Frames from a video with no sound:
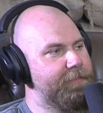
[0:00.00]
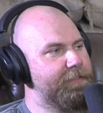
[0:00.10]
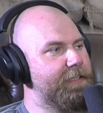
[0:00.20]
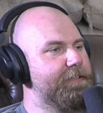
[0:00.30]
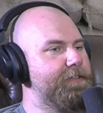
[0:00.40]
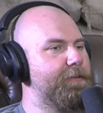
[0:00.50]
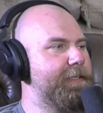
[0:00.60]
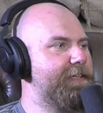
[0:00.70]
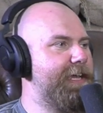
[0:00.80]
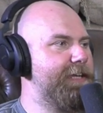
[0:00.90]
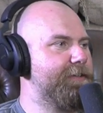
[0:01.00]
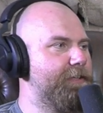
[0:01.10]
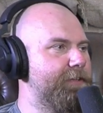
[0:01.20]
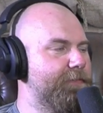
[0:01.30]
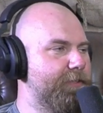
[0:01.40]
It's like, do you know about the ant
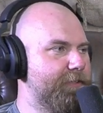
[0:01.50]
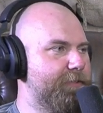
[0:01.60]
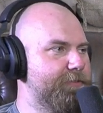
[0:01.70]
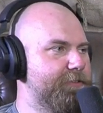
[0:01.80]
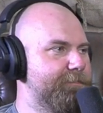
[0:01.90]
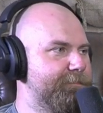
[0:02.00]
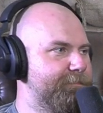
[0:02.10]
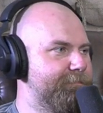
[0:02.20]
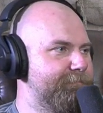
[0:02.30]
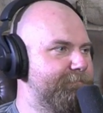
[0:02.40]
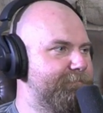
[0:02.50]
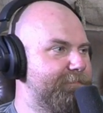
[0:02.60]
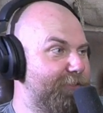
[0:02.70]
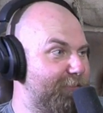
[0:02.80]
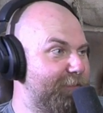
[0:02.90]
glove culture? You don't
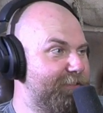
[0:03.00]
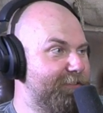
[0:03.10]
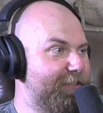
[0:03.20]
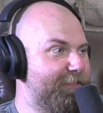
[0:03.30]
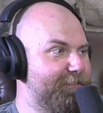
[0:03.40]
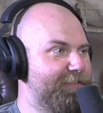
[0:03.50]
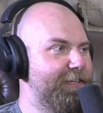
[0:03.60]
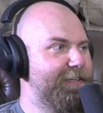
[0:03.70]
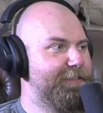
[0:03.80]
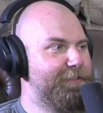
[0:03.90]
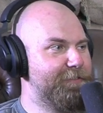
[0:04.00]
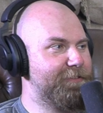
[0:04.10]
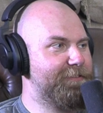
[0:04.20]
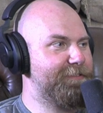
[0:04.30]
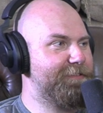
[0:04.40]
know about these guys? The
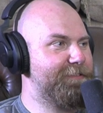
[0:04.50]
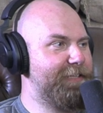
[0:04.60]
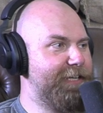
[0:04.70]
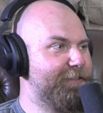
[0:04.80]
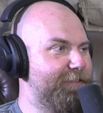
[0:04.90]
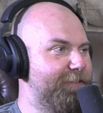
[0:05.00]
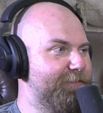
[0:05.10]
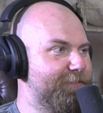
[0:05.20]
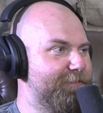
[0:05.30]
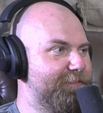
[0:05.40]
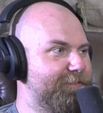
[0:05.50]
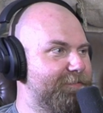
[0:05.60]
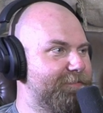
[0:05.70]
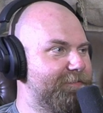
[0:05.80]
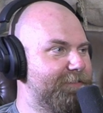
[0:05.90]
ant gloves.
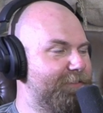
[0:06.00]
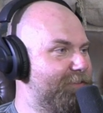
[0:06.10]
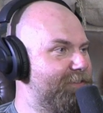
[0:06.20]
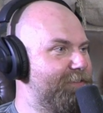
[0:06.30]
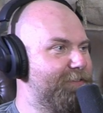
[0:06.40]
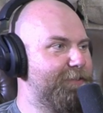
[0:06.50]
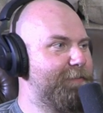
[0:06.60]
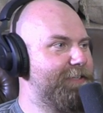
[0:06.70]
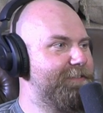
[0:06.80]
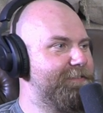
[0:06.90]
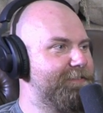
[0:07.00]
You don't know about it?